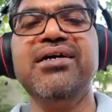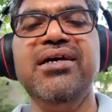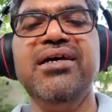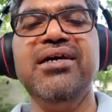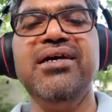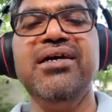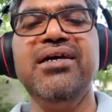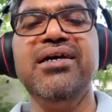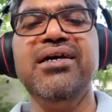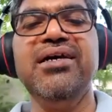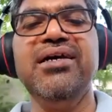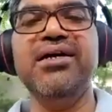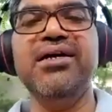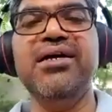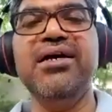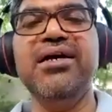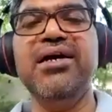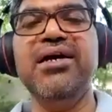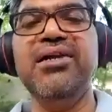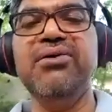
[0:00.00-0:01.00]
Yeah.
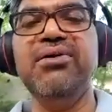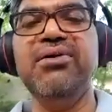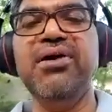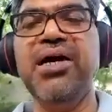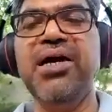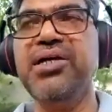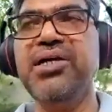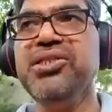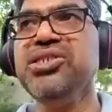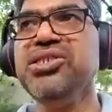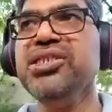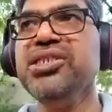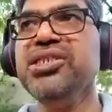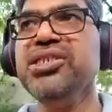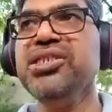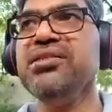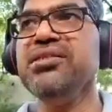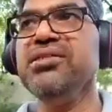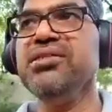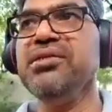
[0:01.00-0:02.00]
Hello. Anandji,
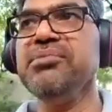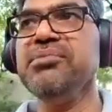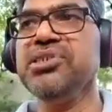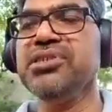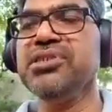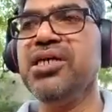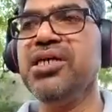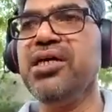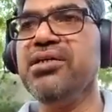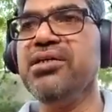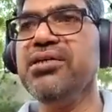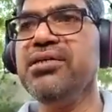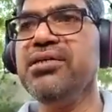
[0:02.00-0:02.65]
namaskar. Yeah.